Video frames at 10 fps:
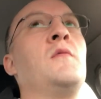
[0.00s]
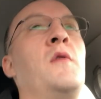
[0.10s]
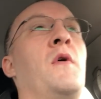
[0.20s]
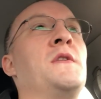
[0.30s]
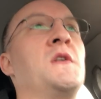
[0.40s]
We
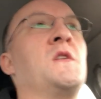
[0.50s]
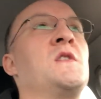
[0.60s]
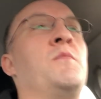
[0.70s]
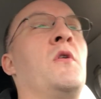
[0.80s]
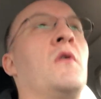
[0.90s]
want to
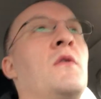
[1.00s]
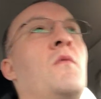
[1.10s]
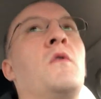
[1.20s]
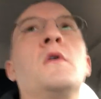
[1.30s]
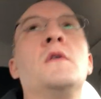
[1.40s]
explore the
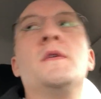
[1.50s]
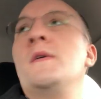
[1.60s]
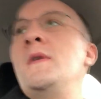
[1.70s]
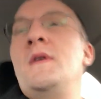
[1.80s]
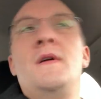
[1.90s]
world.
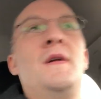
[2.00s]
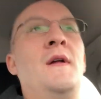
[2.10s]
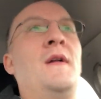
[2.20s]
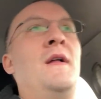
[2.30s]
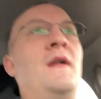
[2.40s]

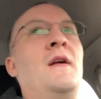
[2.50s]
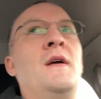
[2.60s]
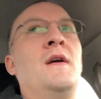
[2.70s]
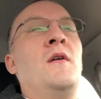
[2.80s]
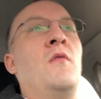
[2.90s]

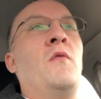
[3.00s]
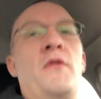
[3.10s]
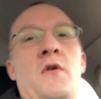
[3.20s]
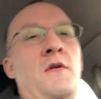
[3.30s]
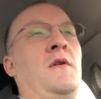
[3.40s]

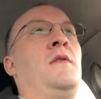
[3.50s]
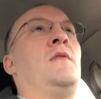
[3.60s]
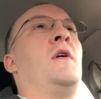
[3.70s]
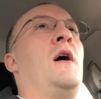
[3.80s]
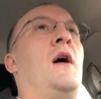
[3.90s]
Whether
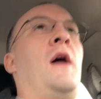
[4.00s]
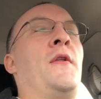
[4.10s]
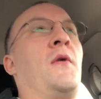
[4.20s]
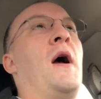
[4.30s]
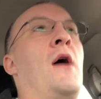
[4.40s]
on
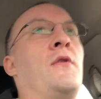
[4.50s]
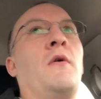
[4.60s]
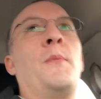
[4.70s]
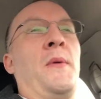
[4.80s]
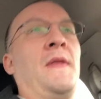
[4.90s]
the ground
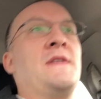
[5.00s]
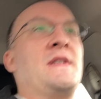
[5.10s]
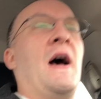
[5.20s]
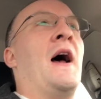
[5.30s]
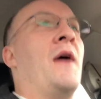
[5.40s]
or up in the
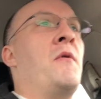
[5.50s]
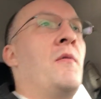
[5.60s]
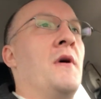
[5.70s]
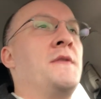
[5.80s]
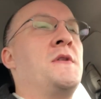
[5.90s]
sky, we
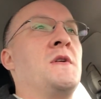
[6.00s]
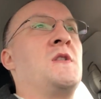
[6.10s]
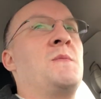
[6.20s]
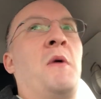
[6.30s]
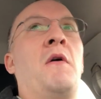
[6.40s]
want to
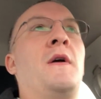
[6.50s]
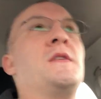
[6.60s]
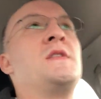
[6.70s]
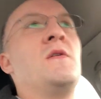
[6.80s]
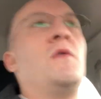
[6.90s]

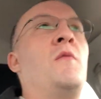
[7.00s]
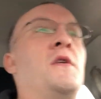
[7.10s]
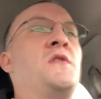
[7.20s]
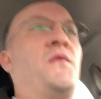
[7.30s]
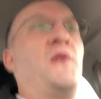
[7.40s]
experience it. We
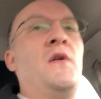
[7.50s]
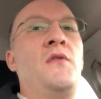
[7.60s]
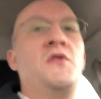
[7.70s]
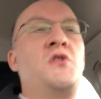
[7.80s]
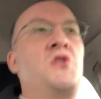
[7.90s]
want to feel
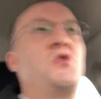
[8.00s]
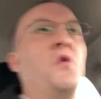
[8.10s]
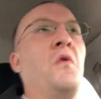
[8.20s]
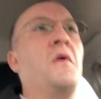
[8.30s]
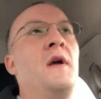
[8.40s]
the
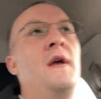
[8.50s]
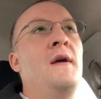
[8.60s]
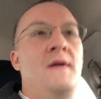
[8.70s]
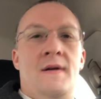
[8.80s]
story.